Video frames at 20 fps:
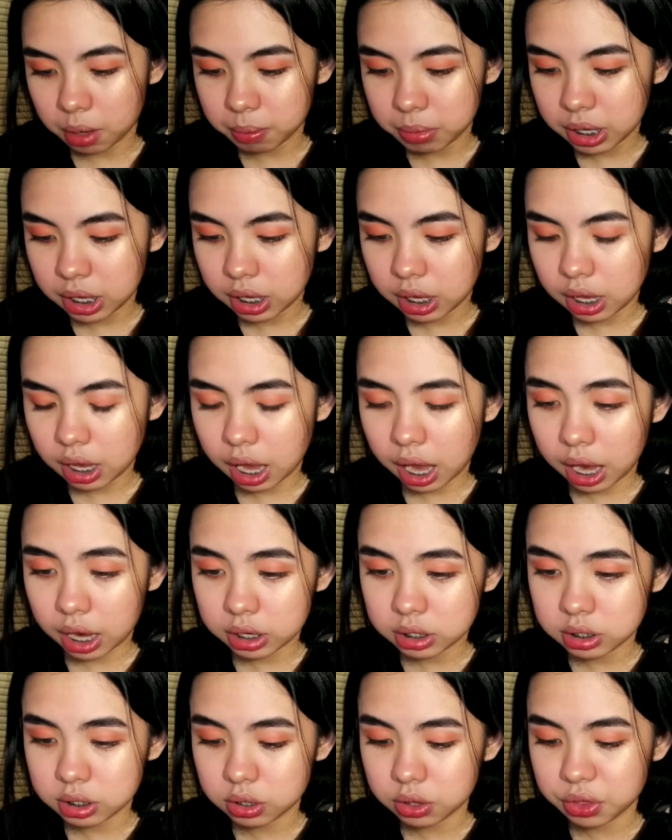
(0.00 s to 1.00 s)
He
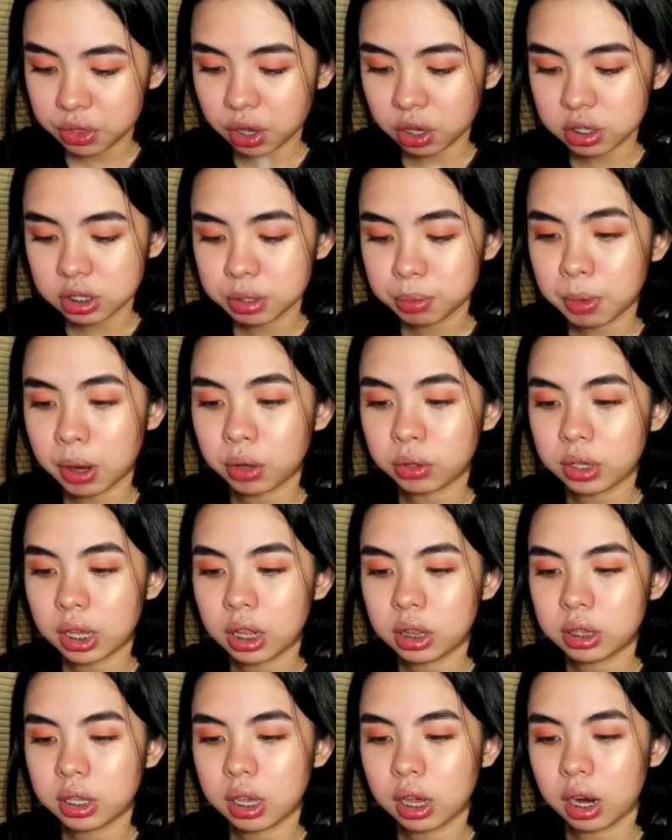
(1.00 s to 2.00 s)
asked thoughts about
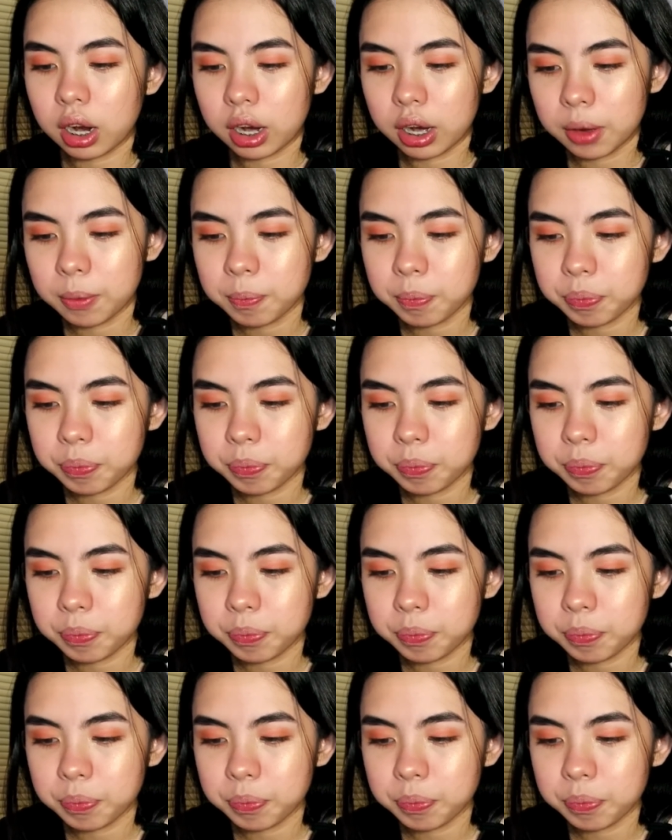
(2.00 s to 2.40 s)
LDR.